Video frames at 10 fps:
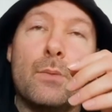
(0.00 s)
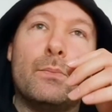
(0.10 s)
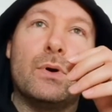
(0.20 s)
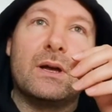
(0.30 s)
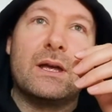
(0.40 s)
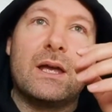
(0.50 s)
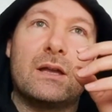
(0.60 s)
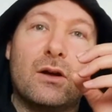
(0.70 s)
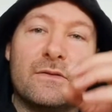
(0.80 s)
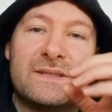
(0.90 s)
but a
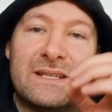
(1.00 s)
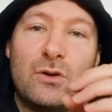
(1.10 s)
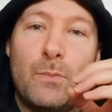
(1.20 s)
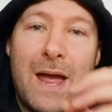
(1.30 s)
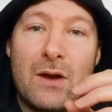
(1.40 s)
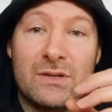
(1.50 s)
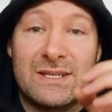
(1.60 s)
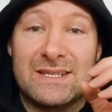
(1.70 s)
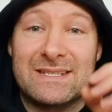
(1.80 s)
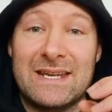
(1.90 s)
lot of single parents are
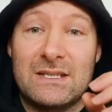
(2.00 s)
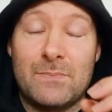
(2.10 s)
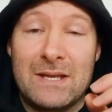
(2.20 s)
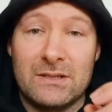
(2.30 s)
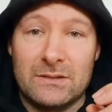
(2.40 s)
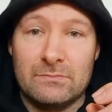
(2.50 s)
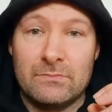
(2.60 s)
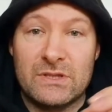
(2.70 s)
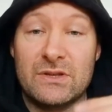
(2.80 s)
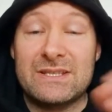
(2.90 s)
state dependent,
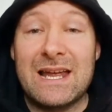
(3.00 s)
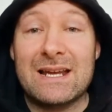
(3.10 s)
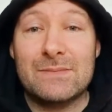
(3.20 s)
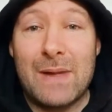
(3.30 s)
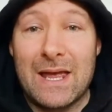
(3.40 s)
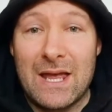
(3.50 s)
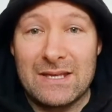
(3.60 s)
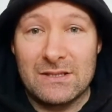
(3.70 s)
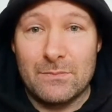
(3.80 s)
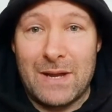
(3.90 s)
so the taxpayer
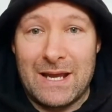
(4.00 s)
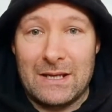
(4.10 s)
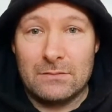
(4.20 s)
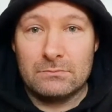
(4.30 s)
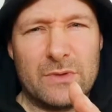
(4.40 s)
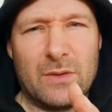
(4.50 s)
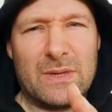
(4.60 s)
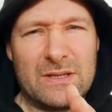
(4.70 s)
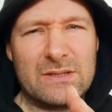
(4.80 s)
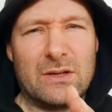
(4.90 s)
ends up paying. I mean,
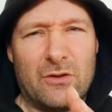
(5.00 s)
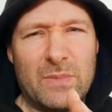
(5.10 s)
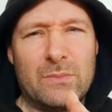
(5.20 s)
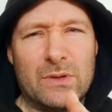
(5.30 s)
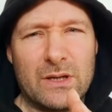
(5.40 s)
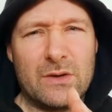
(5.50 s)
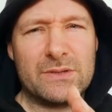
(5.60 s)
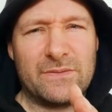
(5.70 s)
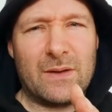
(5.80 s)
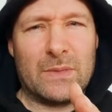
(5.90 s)
there's a lot of people that go to
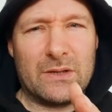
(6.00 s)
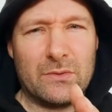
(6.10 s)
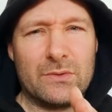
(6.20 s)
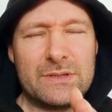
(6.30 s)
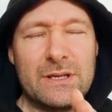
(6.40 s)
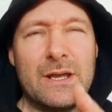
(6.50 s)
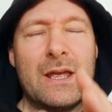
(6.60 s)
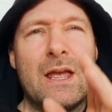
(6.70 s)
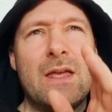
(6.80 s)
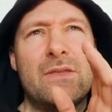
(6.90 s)
family courts.
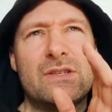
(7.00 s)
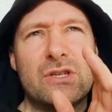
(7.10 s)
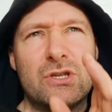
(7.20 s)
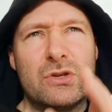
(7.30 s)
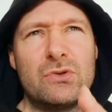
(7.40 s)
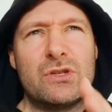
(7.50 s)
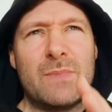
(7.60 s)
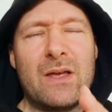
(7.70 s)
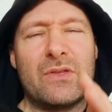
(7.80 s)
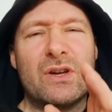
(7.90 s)
There's a huge
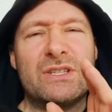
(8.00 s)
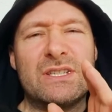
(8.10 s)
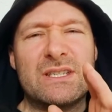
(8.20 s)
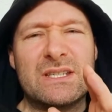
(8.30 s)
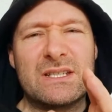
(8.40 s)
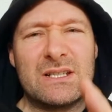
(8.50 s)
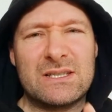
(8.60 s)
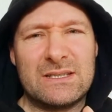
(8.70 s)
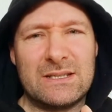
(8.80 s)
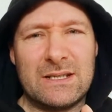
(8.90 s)
amount that are
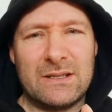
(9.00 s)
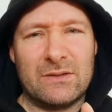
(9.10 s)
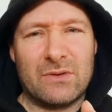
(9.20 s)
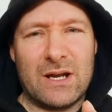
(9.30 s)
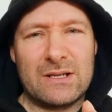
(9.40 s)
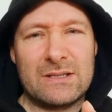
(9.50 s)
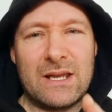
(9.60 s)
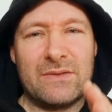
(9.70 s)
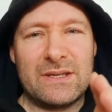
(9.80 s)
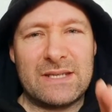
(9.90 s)
disgusted at their ex
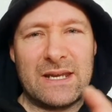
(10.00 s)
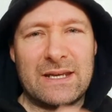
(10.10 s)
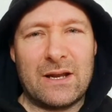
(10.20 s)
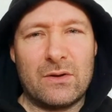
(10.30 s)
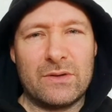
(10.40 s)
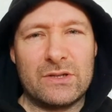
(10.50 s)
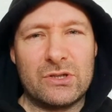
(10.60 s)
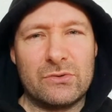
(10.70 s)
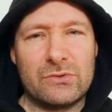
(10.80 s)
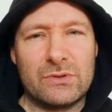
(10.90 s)
and they take it out on their
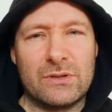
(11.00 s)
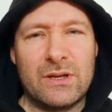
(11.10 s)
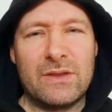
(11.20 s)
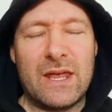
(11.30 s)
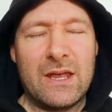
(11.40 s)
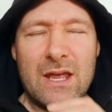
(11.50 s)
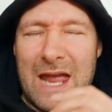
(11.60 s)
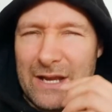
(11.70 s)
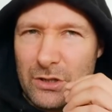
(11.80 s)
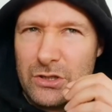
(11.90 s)
children.
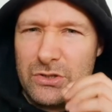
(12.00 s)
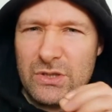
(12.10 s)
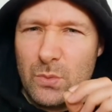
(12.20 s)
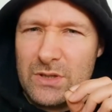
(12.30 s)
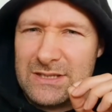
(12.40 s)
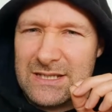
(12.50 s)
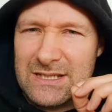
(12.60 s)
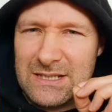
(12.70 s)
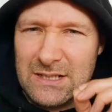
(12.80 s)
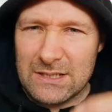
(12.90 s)
And I use the word
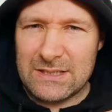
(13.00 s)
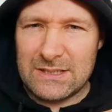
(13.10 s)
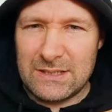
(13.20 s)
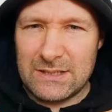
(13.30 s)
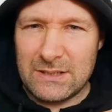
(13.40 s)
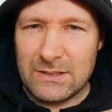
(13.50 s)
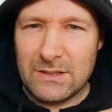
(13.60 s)
disgusted